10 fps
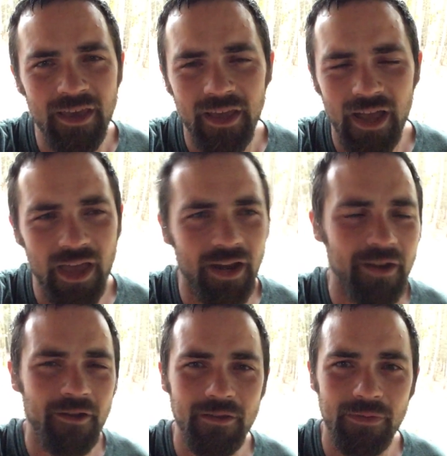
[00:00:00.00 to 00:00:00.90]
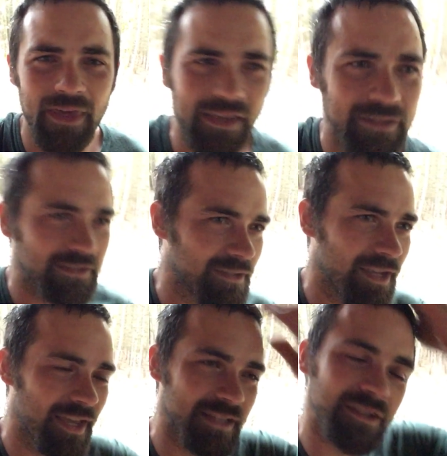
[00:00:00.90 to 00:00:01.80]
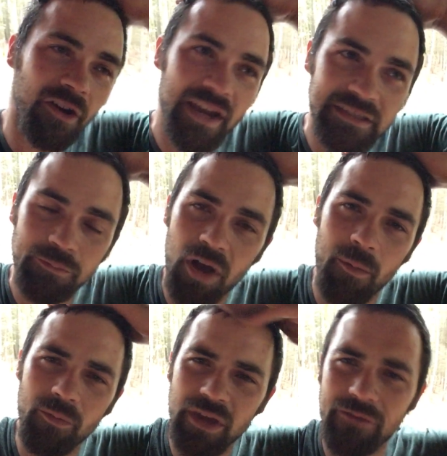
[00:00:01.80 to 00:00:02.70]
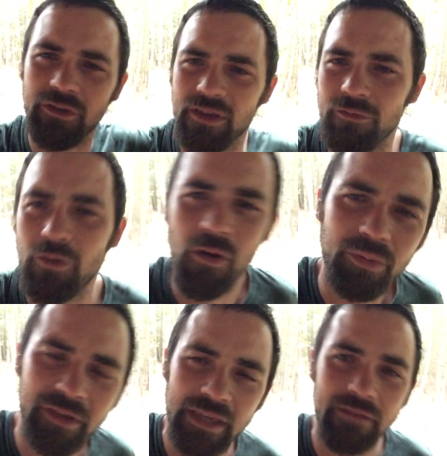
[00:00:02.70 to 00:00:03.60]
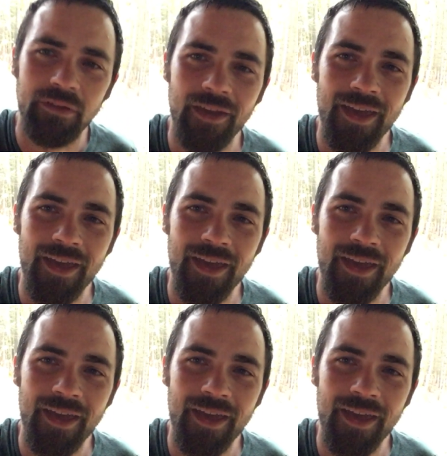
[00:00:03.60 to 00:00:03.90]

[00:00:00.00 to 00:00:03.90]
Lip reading: And I know you think it's crazy probably if you don't believe.